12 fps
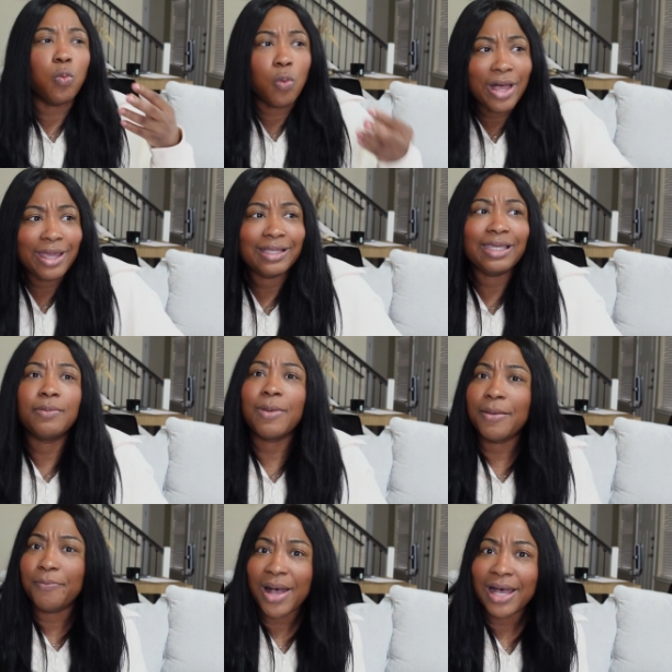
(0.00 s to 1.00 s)
what can
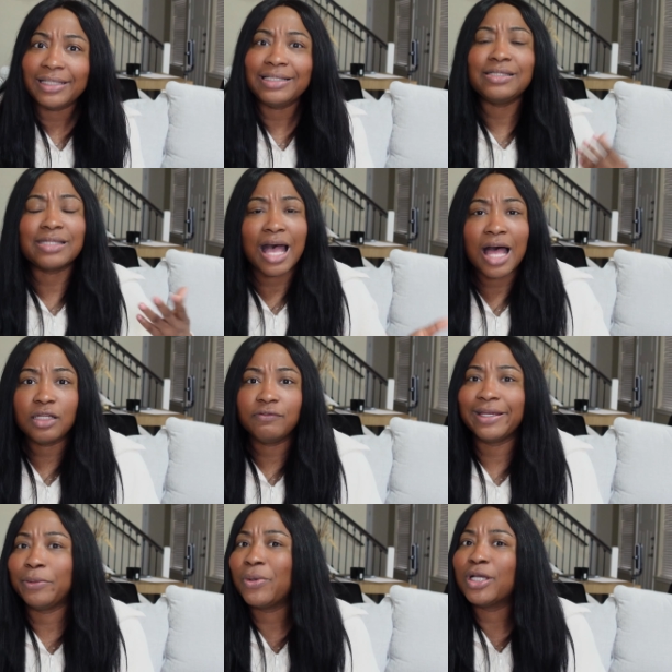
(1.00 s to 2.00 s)
my body
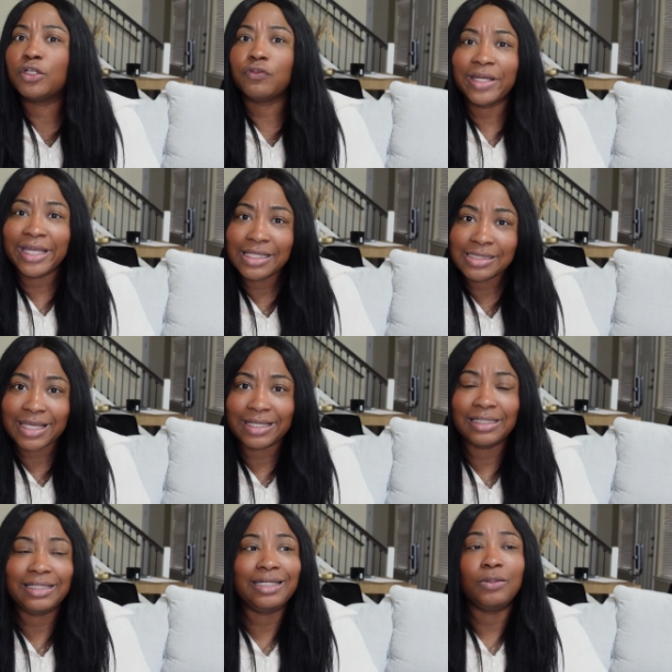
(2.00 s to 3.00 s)
tolerate, what grains I
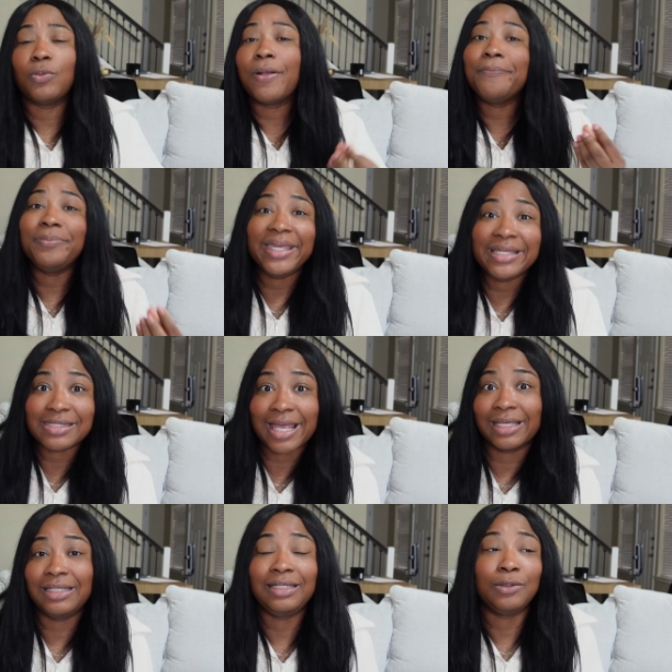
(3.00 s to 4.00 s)
can eat, what meats
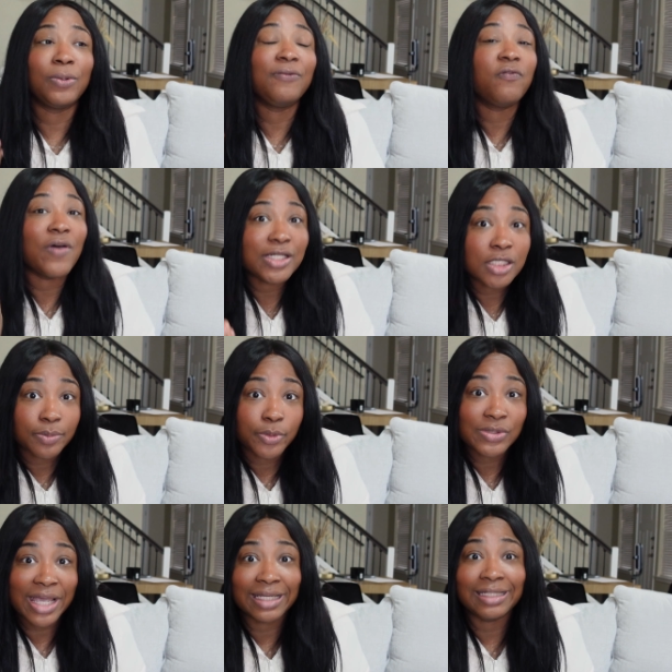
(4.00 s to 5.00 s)
I can eat, what
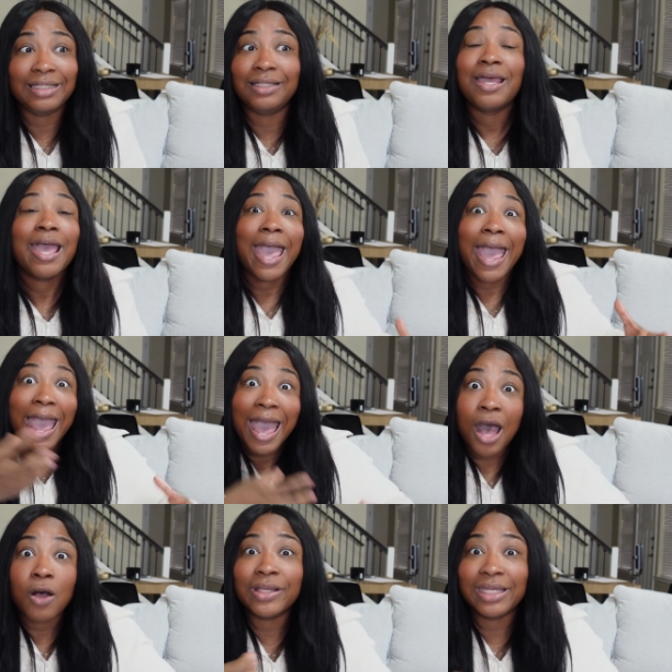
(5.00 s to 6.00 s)
vegetables I can eat,
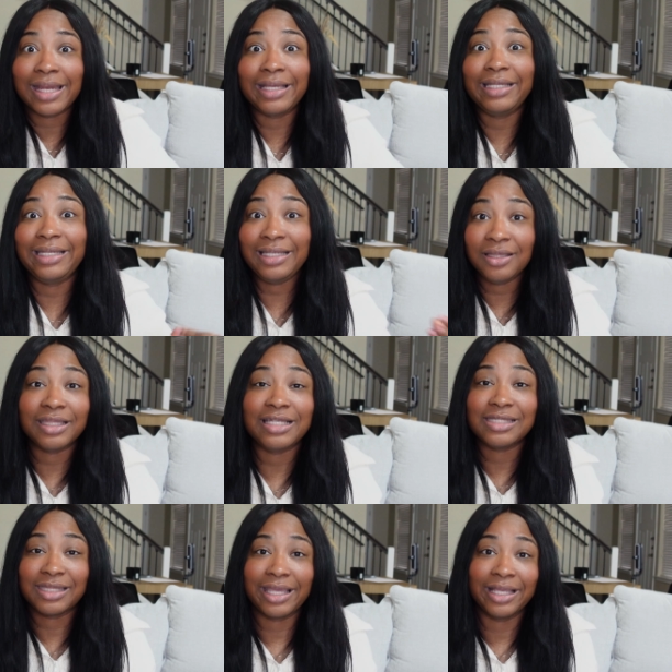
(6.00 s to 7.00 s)
how can I eat
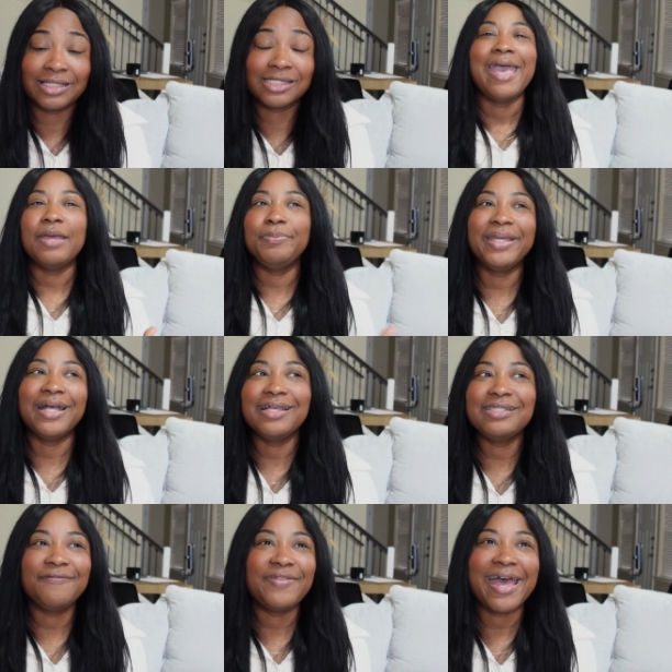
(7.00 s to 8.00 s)
these things? And
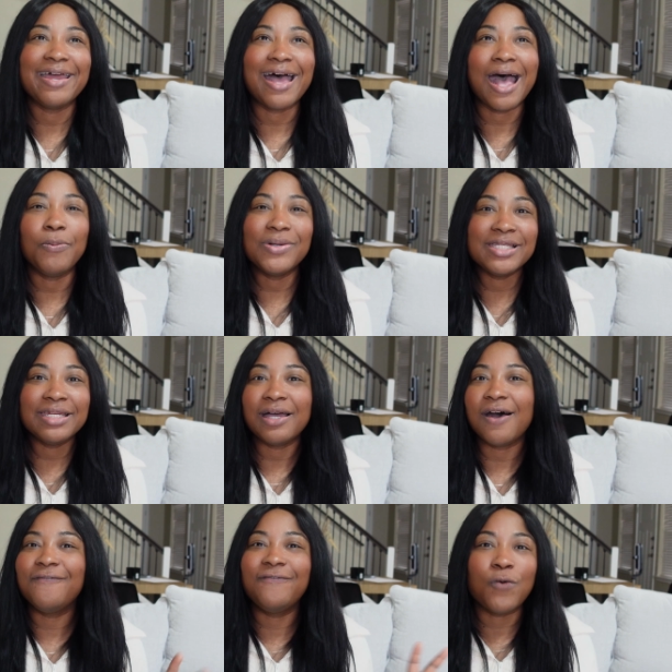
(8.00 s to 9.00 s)
because of that, I
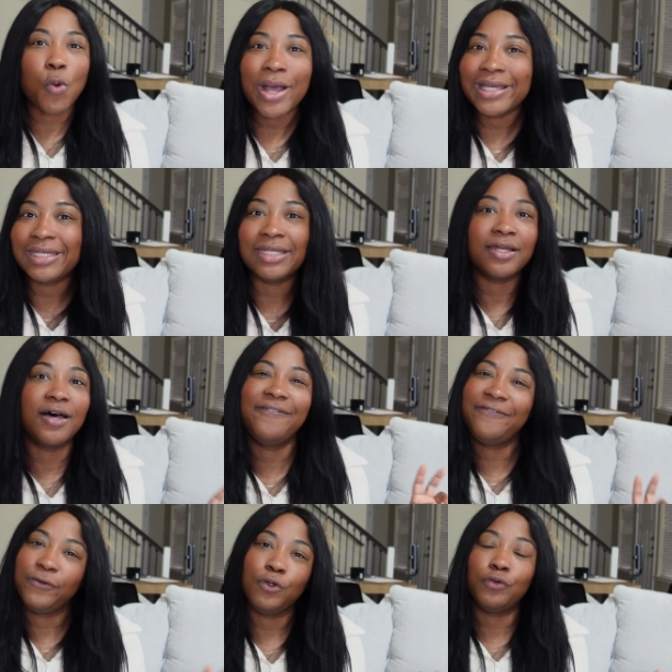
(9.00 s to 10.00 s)
wasn't avoiding a
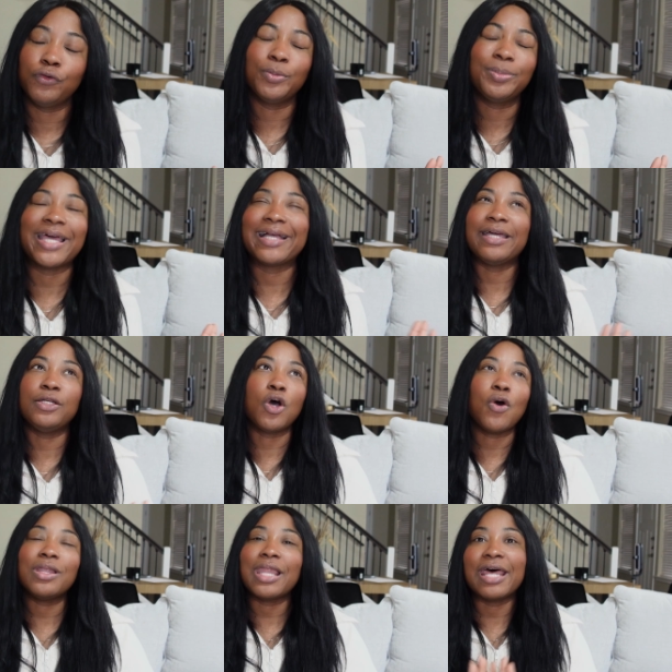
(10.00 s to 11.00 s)
food group. Like I
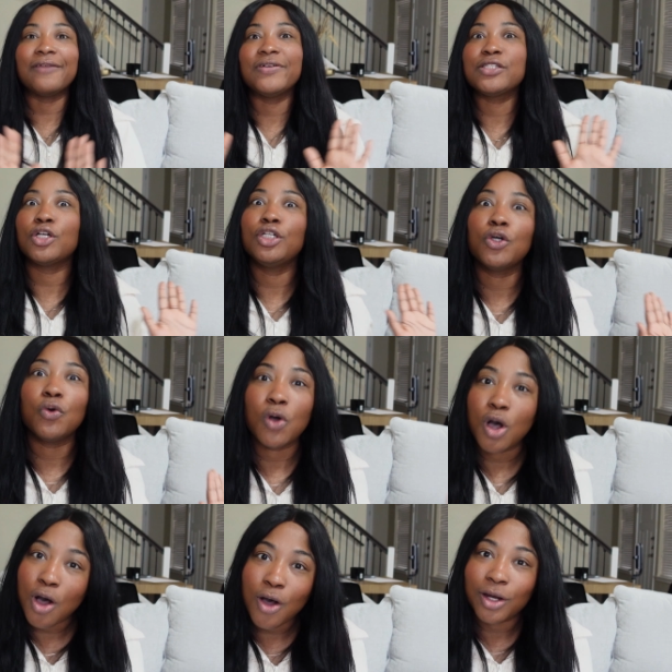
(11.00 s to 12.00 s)
know a lot of us are low
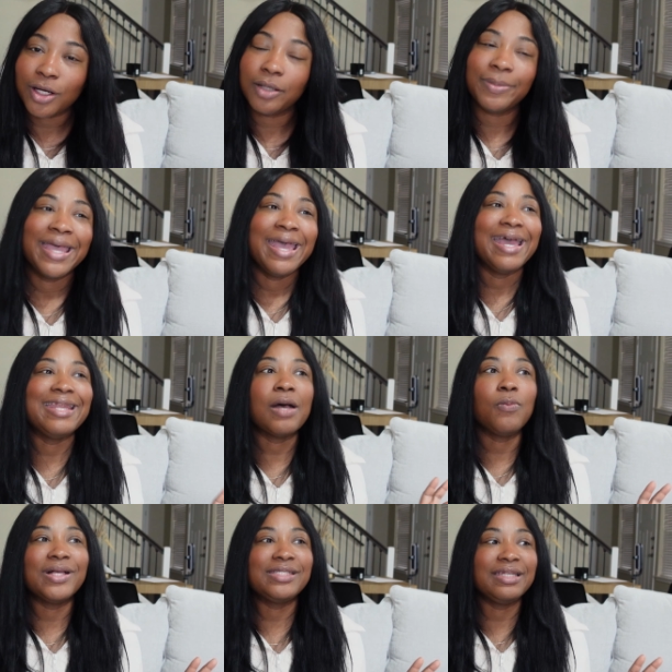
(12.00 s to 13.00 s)
carb and
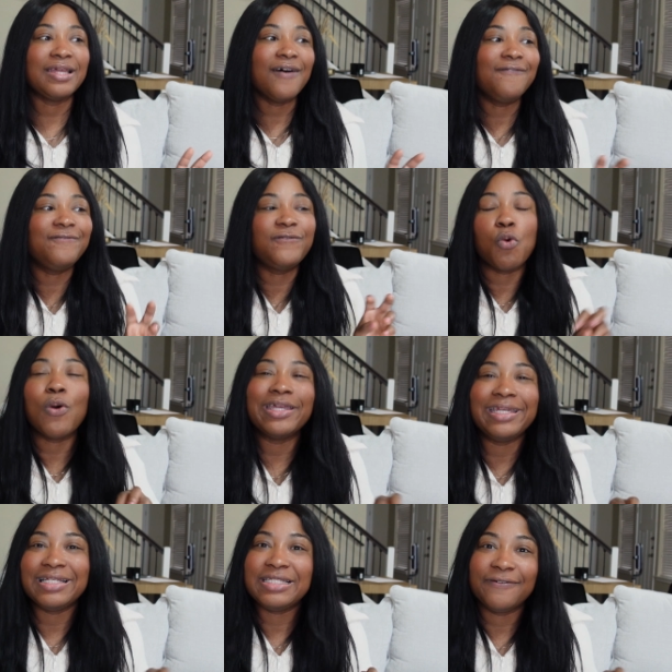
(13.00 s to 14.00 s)
I wasn't
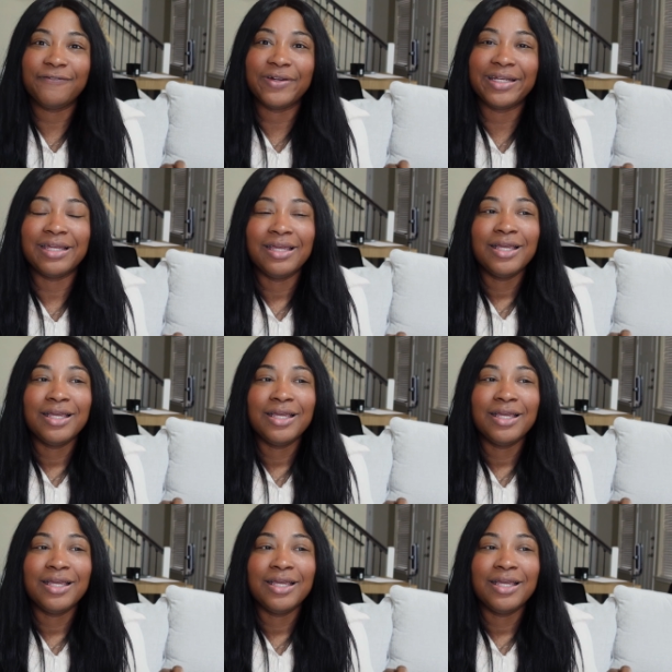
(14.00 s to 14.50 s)
avoiding different